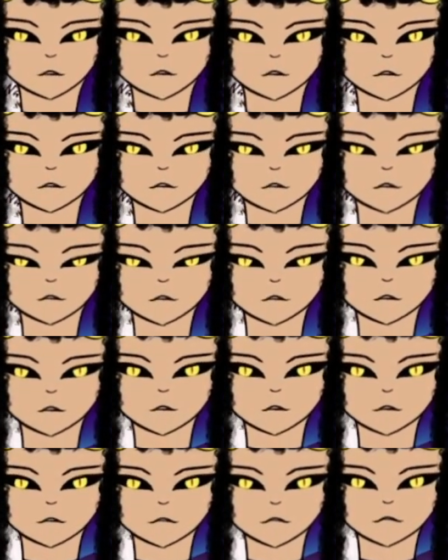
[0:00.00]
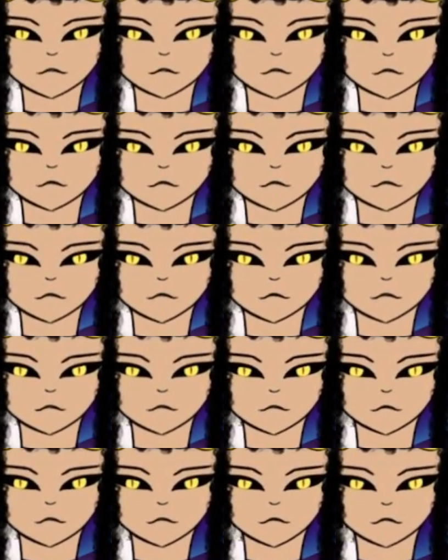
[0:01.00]

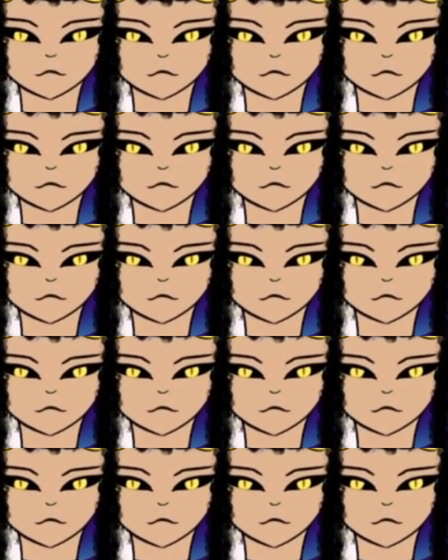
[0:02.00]
Nobody speaks.